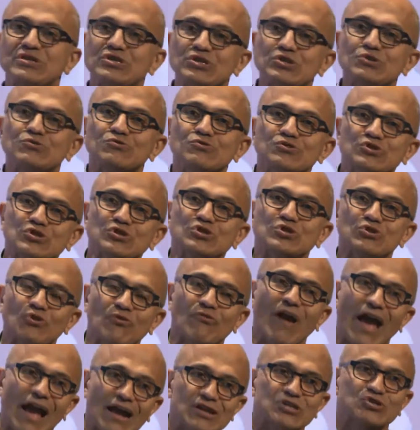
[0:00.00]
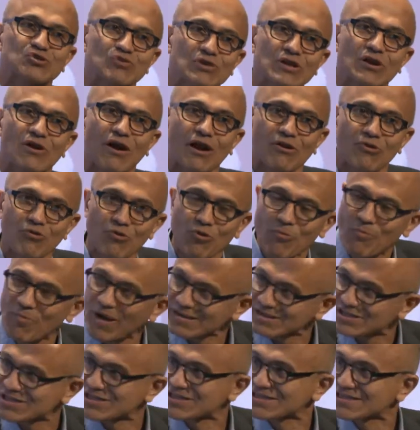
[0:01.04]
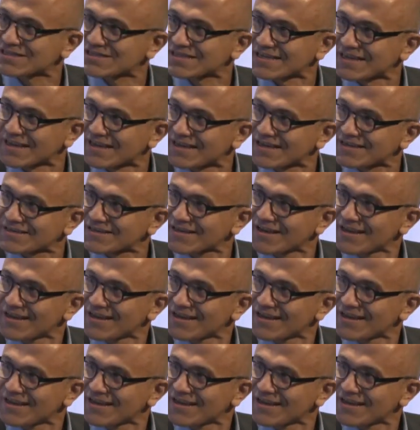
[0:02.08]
used, you've actually got robustness in it?